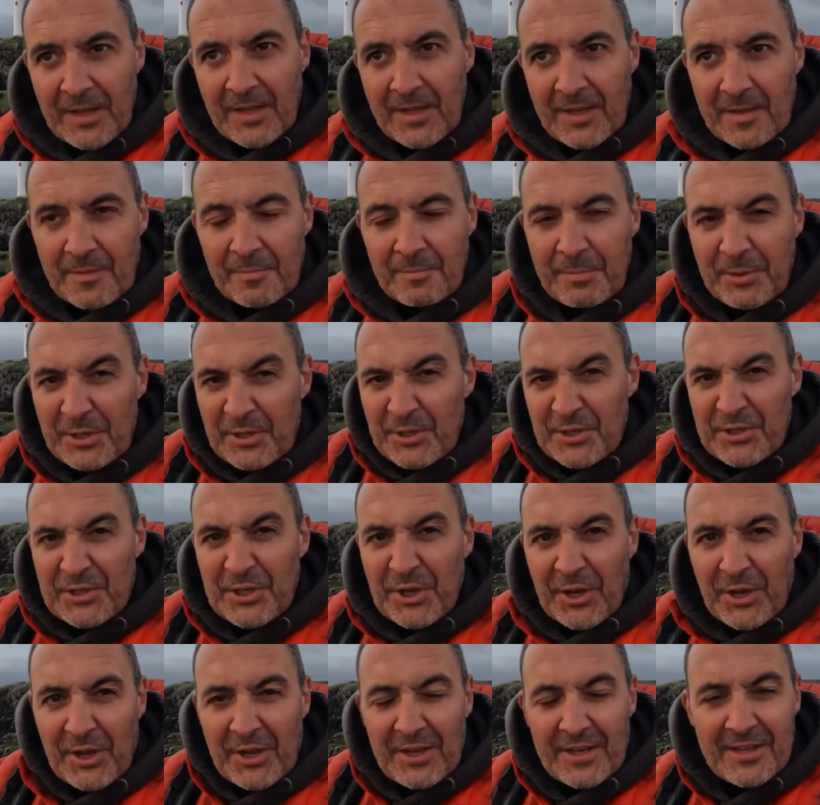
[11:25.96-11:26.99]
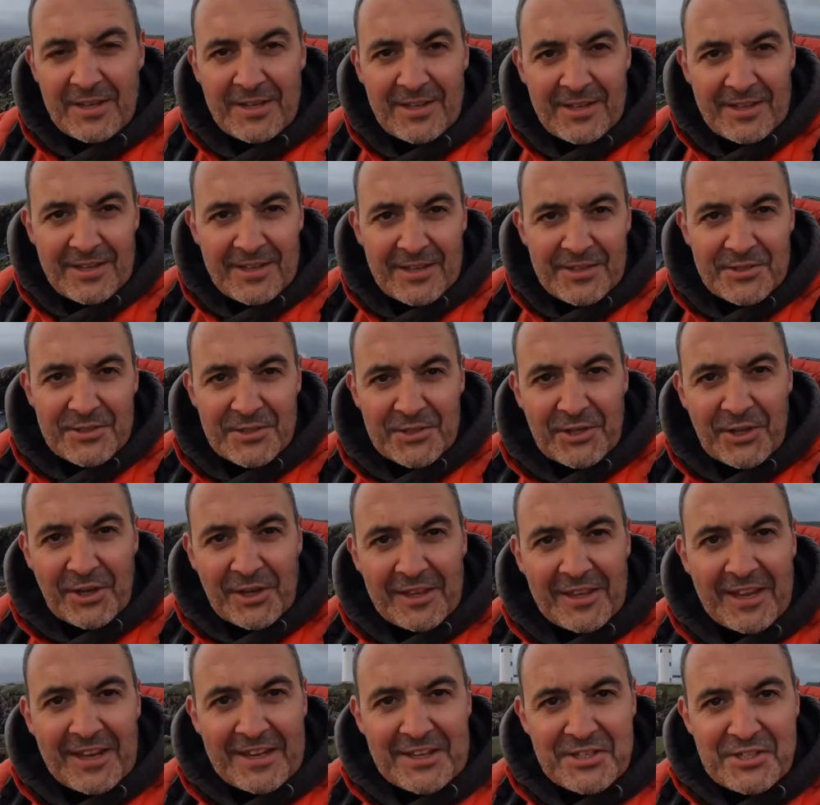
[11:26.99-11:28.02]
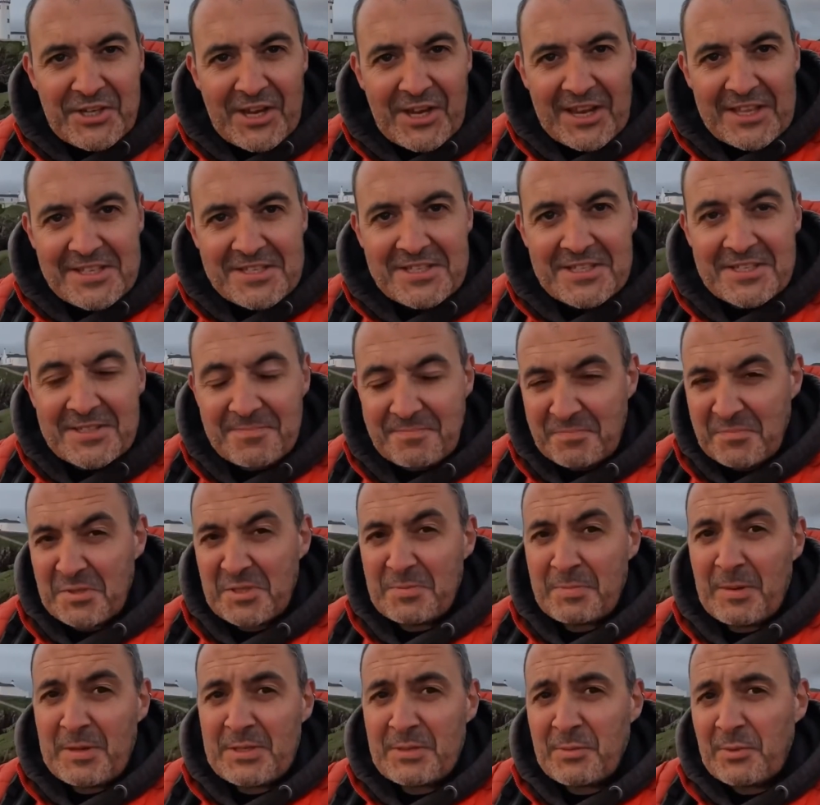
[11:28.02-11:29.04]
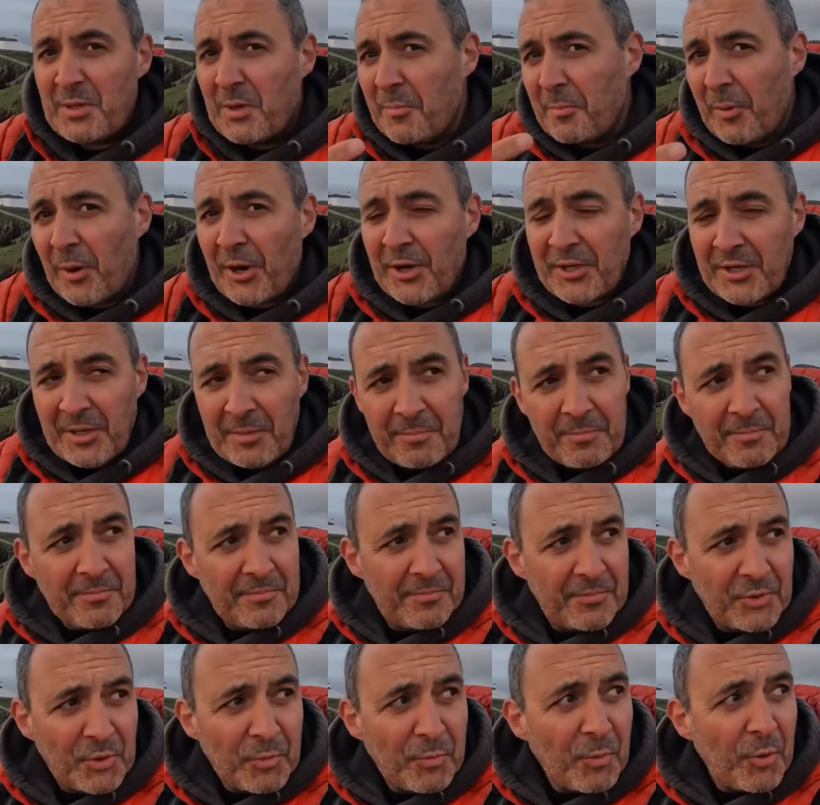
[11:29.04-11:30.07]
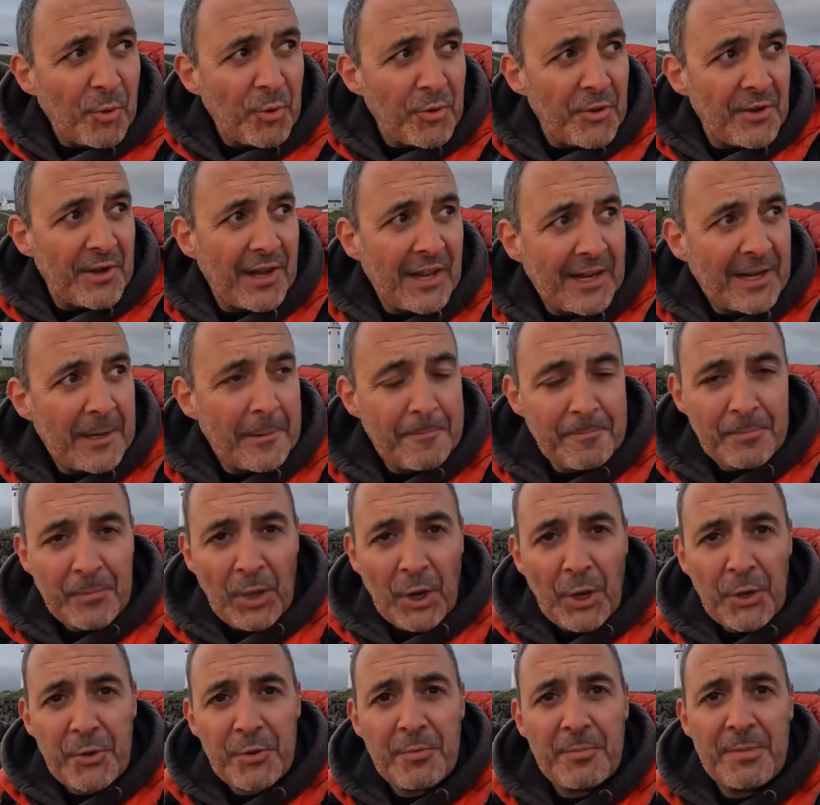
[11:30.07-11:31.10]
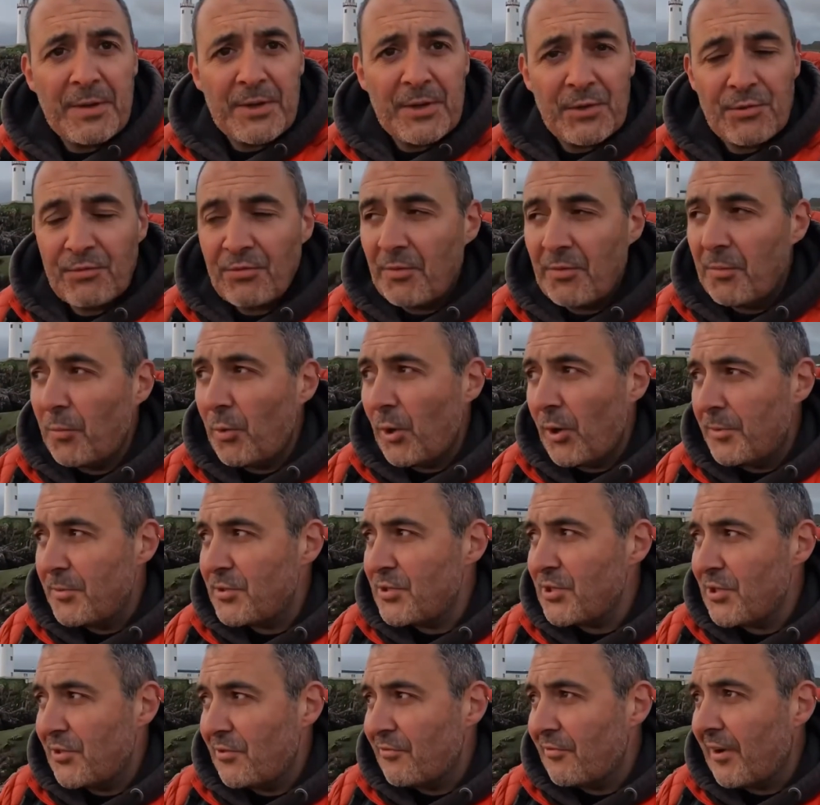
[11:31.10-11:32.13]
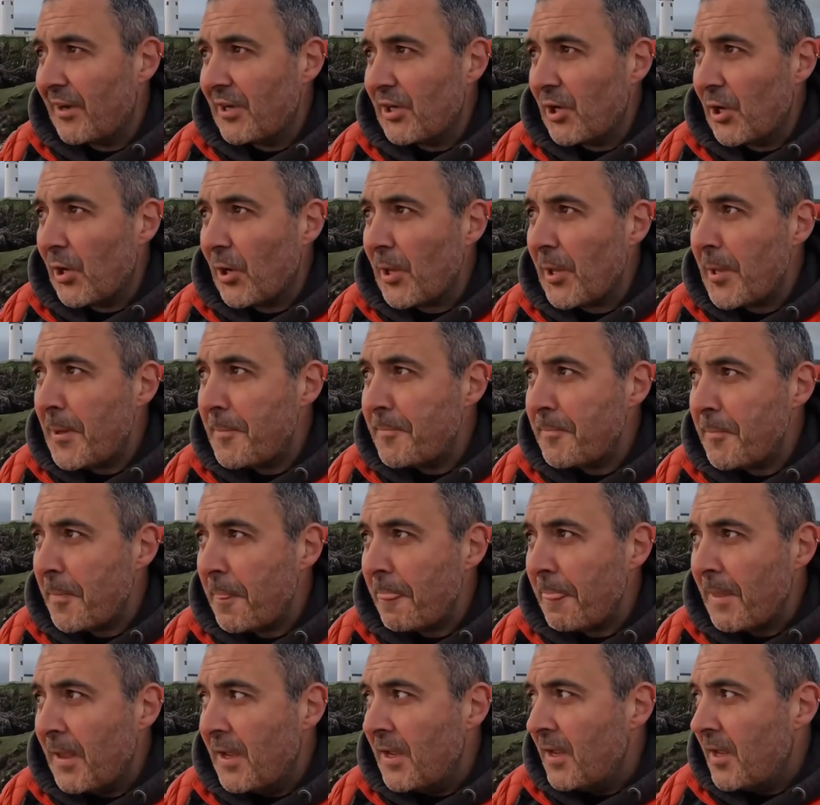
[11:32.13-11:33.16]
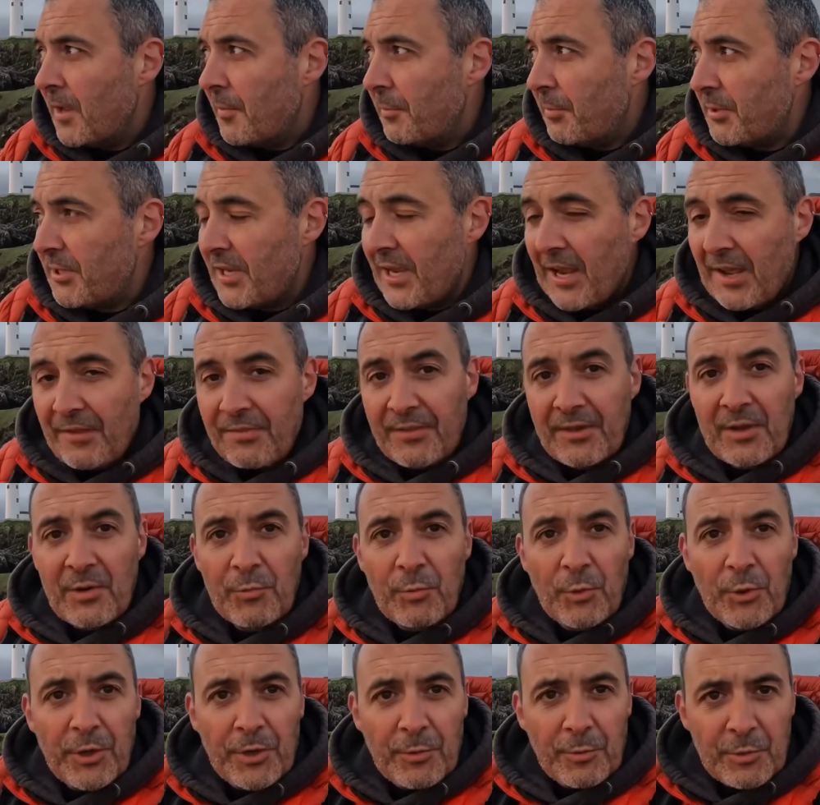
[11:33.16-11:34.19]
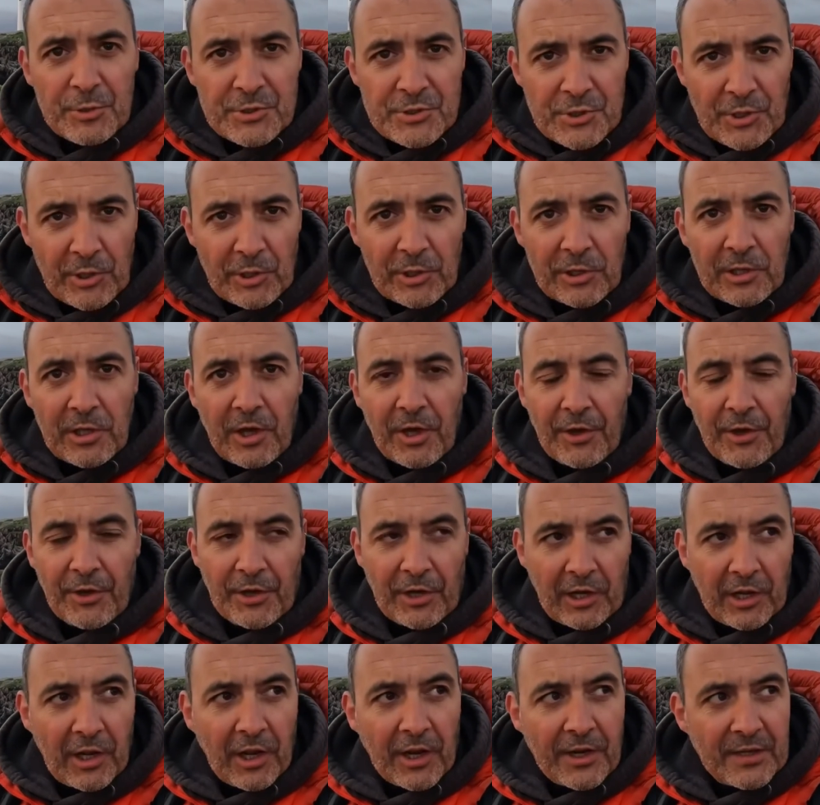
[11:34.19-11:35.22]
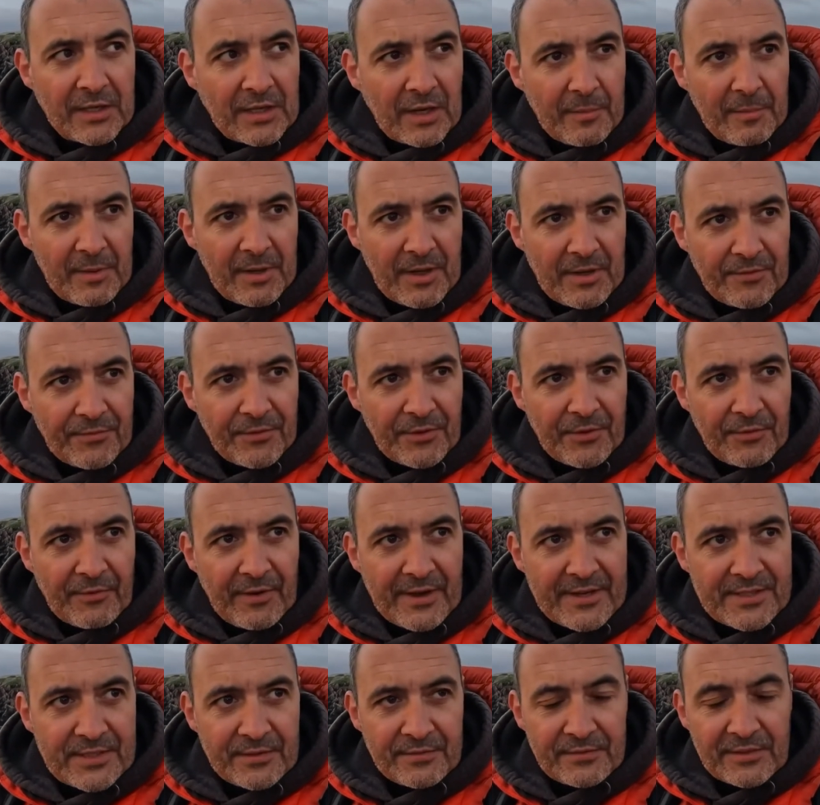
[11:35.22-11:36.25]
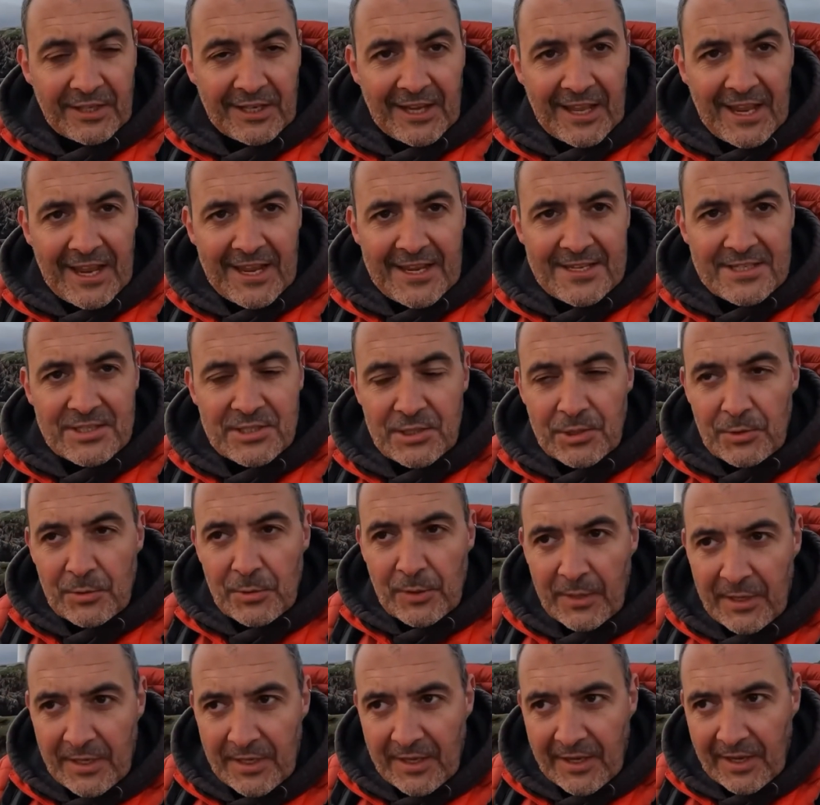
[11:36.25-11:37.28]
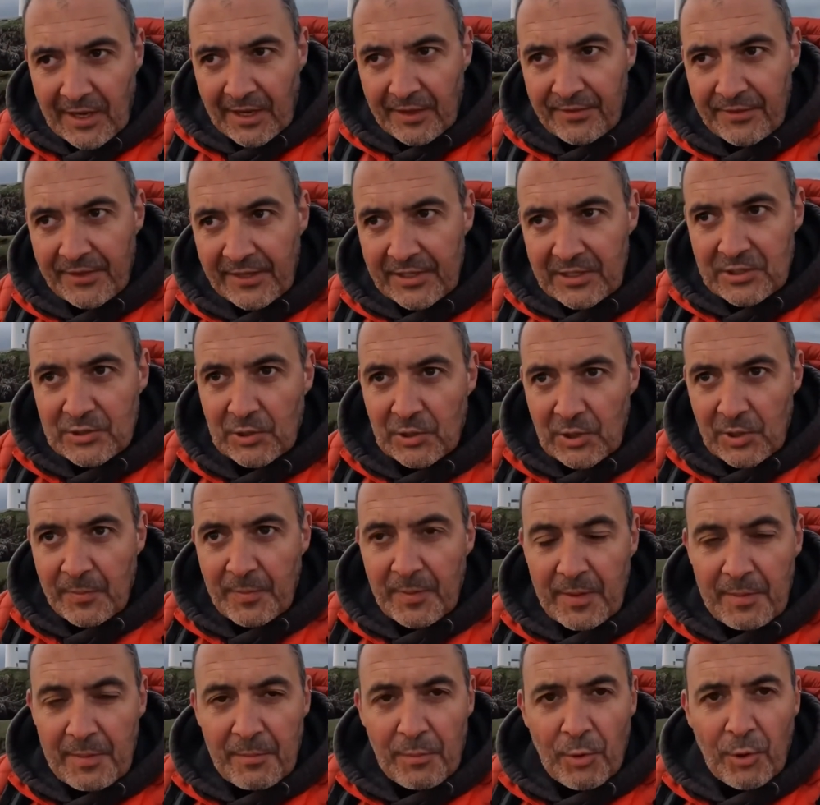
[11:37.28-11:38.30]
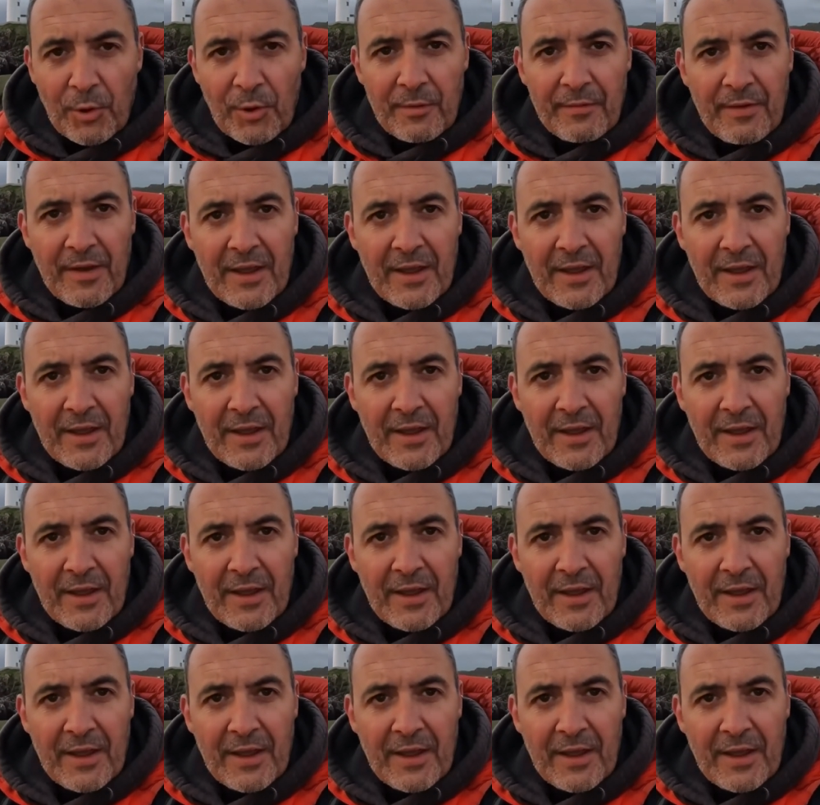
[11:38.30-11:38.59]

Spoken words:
but you just gotta take a chance, especially when you're parked up no more than like 100 meters from where I'm shooting right now. But yeah, I think we're due a lot of cloud coming in for the rest of today, so I think it's going to be more of